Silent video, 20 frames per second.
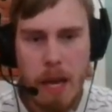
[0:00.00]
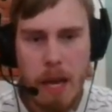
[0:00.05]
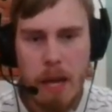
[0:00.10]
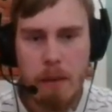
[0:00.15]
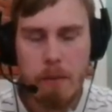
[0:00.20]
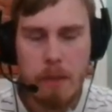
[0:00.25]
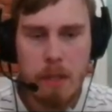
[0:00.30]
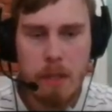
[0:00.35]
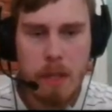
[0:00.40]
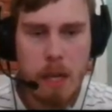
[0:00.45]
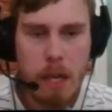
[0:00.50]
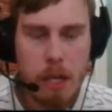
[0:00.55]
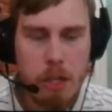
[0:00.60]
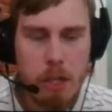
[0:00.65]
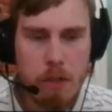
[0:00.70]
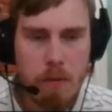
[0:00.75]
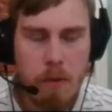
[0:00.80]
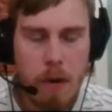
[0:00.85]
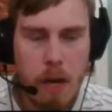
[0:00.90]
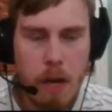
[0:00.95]
with the
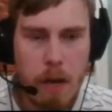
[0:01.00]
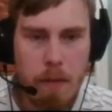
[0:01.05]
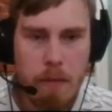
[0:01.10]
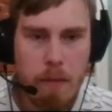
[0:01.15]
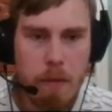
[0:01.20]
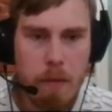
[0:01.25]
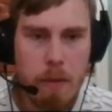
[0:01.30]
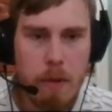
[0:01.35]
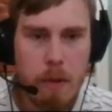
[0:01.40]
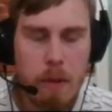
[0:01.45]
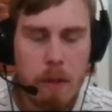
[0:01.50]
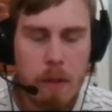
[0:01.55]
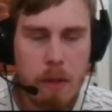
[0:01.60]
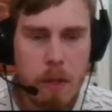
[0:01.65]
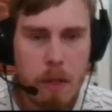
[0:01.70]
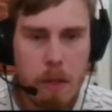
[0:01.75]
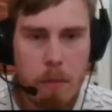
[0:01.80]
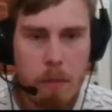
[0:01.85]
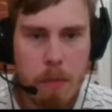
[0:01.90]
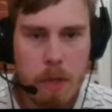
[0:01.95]
h5,
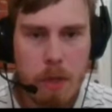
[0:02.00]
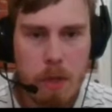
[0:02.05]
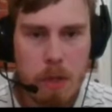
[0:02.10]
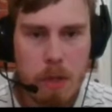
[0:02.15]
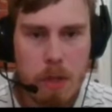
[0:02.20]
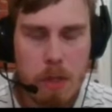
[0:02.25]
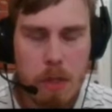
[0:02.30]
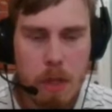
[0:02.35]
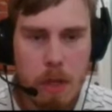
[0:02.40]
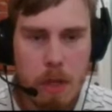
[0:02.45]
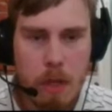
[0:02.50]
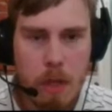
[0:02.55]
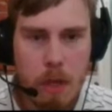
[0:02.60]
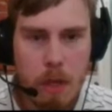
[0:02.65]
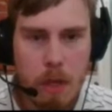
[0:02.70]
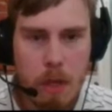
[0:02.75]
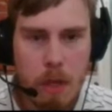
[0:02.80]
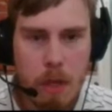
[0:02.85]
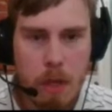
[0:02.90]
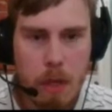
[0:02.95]
because
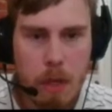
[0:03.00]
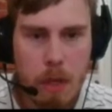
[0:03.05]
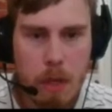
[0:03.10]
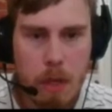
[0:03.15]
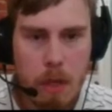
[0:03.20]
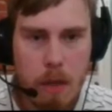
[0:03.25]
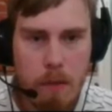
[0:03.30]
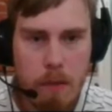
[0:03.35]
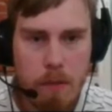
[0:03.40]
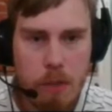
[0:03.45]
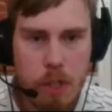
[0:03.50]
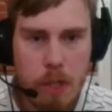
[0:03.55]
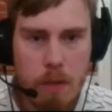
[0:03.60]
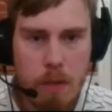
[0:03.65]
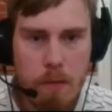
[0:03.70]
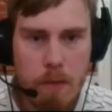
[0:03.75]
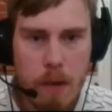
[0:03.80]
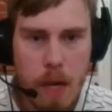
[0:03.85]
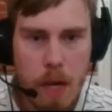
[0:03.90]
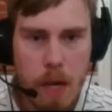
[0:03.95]
if
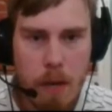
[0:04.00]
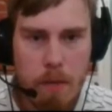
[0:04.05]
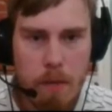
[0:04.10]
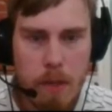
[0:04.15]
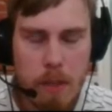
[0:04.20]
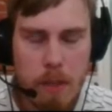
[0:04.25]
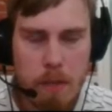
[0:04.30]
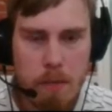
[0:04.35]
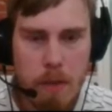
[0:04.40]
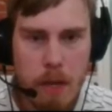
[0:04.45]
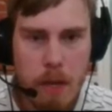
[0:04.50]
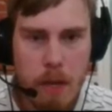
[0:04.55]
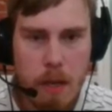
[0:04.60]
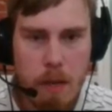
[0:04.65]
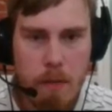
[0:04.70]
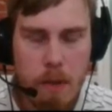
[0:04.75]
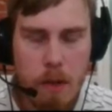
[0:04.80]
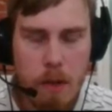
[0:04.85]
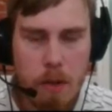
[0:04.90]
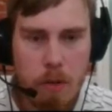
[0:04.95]
g5, it's very
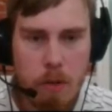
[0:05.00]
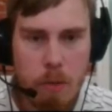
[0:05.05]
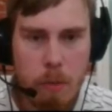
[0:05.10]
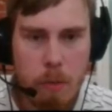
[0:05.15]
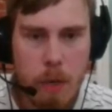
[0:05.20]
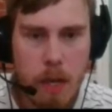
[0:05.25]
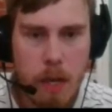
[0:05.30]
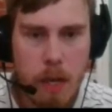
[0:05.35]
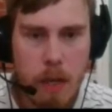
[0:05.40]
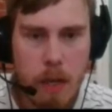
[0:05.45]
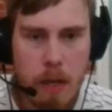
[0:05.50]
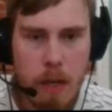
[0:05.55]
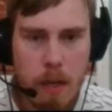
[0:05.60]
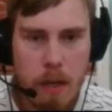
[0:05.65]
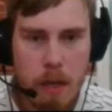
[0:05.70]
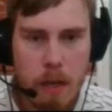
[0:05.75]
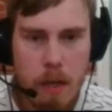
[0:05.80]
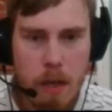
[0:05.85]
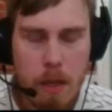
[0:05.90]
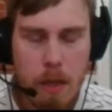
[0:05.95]
difficult to play
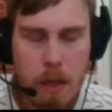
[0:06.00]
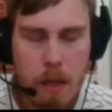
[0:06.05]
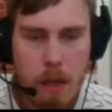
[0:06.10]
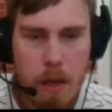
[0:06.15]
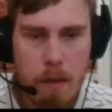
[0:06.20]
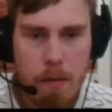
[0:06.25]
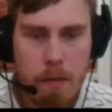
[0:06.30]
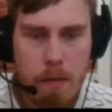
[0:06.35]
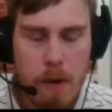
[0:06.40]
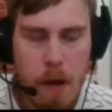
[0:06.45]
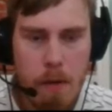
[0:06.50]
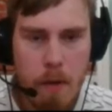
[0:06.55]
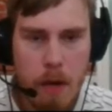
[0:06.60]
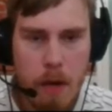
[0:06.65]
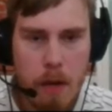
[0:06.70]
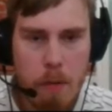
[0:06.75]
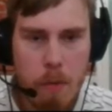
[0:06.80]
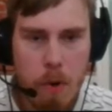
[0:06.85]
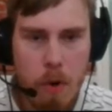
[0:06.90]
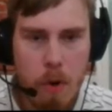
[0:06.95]
f5
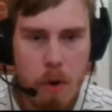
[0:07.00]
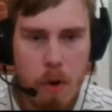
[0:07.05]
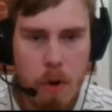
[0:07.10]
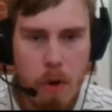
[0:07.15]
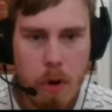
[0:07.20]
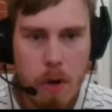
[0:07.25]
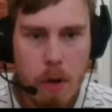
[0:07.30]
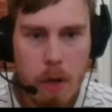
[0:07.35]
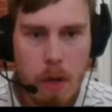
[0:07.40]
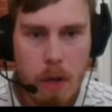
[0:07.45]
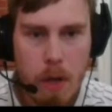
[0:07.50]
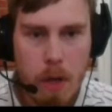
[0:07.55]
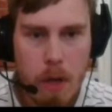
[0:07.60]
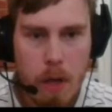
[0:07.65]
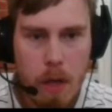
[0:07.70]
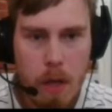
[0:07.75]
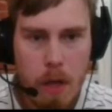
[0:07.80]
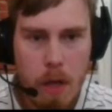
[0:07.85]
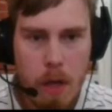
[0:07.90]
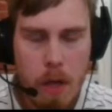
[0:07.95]
anymore.
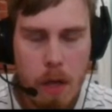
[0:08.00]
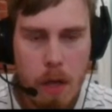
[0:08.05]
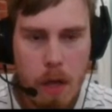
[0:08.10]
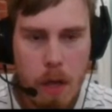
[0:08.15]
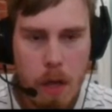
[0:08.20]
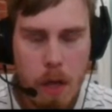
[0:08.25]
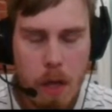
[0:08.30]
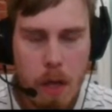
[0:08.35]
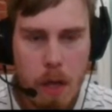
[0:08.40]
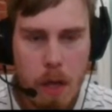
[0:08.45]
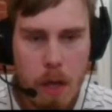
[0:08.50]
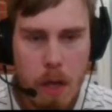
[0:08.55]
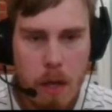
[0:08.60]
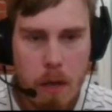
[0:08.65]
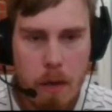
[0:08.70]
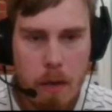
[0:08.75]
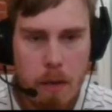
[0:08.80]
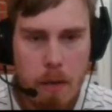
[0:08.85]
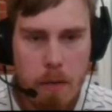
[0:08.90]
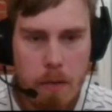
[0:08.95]

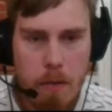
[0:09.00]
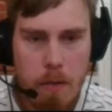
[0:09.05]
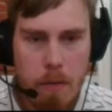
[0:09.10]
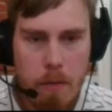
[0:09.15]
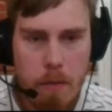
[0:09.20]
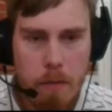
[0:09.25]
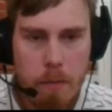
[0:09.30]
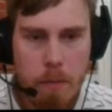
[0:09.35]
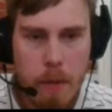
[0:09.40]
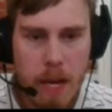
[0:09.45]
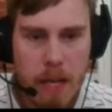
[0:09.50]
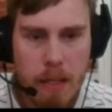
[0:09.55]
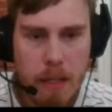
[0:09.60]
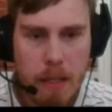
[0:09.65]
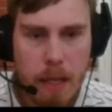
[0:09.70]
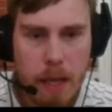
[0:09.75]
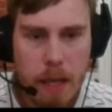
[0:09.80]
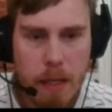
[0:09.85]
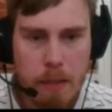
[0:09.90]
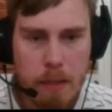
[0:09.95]
If black
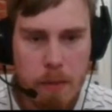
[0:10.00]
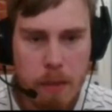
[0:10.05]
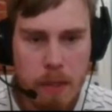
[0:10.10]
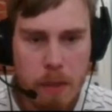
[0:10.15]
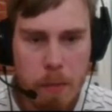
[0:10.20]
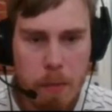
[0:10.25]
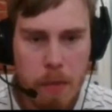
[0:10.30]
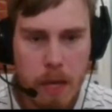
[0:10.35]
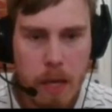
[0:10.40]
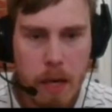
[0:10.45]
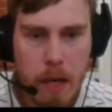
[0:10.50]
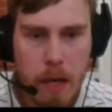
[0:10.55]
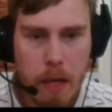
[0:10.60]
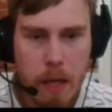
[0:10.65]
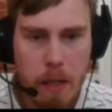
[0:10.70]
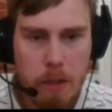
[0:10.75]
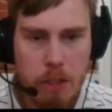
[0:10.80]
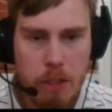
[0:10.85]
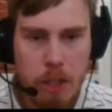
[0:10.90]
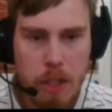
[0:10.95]
takes, white can play like
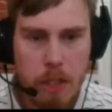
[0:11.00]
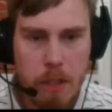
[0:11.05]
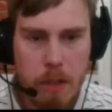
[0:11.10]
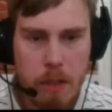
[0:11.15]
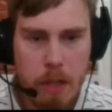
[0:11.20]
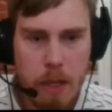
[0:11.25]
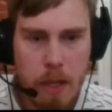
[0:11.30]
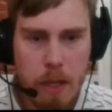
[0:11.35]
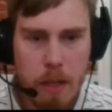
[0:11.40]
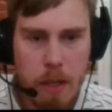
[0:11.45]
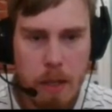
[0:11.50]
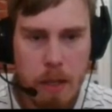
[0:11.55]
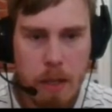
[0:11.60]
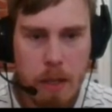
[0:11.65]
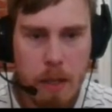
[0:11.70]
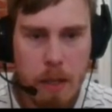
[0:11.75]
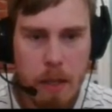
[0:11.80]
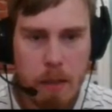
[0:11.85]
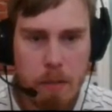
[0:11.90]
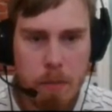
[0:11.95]
g3,
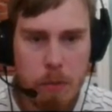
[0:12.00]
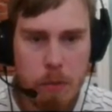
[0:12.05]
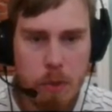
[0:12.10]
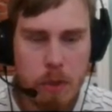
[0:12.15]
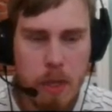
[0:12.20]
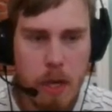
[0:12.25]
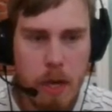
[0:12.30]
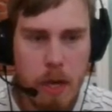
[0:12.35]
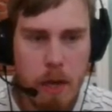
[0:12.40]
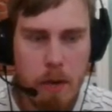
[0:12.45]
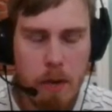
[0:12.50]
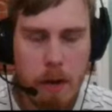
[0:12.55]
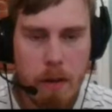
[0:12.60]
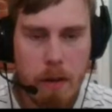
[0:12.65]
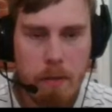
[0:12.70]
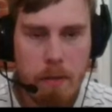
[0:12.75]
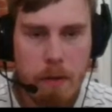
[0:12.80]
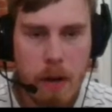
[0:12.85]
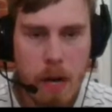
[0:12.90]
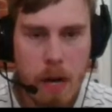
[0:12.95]
put the knight on
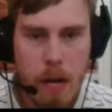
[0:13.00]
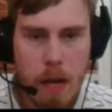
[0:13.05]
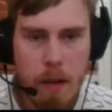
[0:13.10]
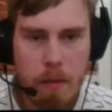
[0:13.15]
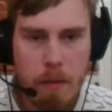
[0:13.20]
f5,